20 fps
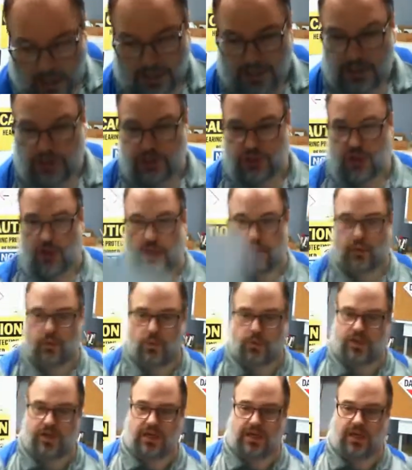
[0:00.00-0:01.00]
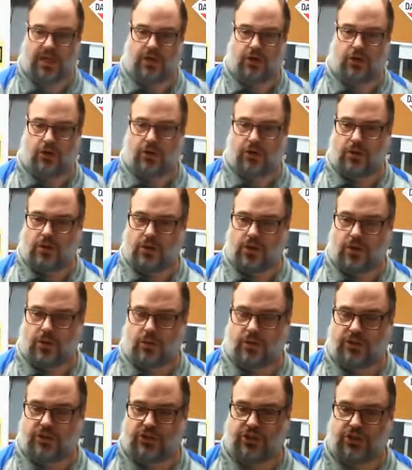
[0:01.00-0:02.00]
You saw the one here,
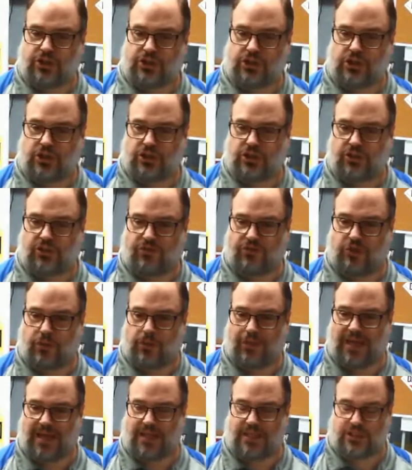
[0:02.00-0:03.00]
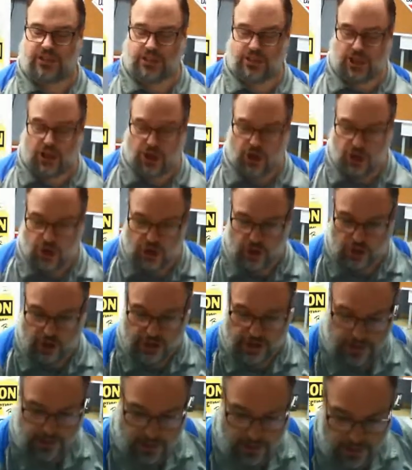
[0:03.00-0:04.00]
which is just a few pages long.
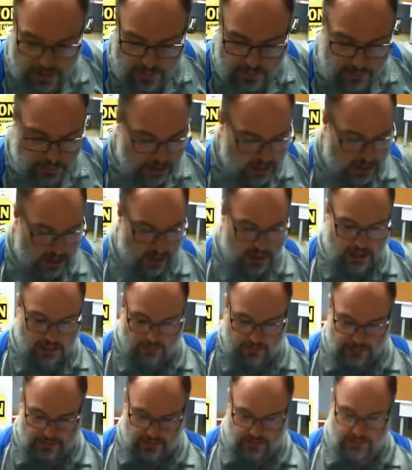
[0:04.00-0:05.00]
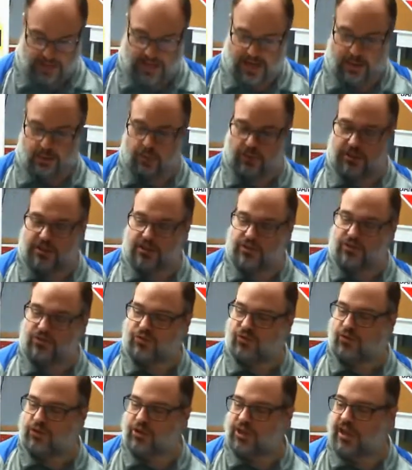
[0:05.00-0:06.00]
That one is
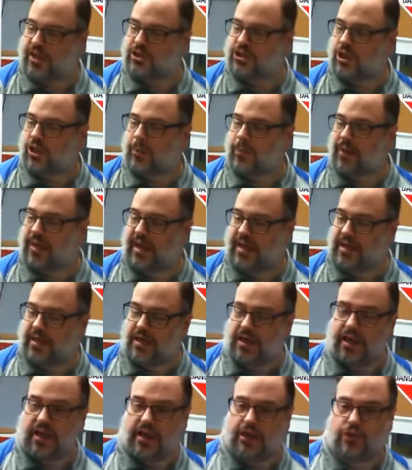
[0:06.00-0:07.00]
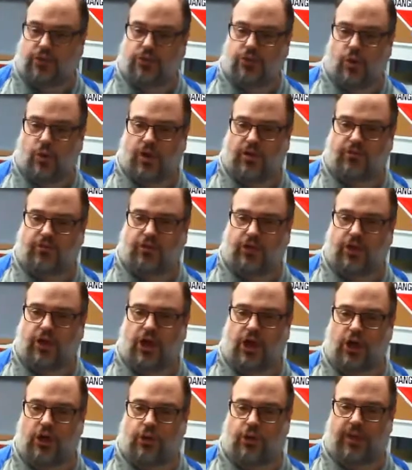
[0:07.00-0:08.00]
for touch-up paint. Here's one for
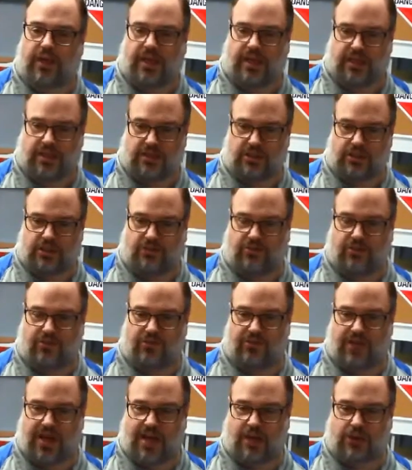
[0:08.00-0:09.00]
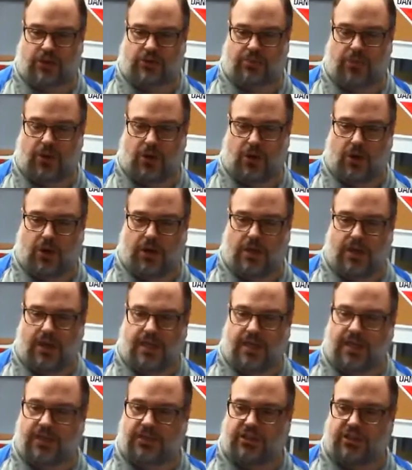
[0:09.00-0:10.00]
coatings from Valspar.
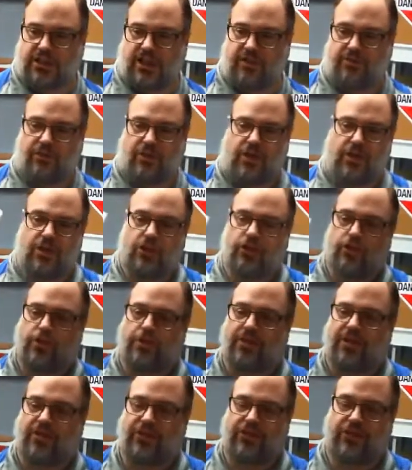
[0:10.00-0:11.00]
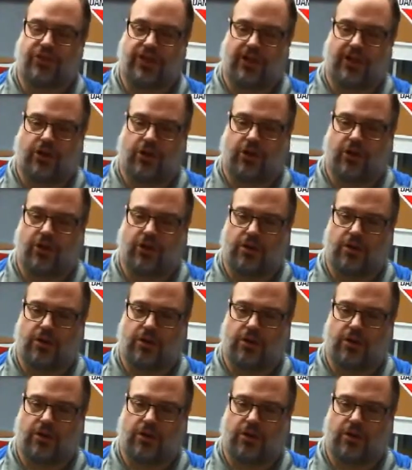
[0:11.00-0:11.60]
It's definitely a little bit thicker.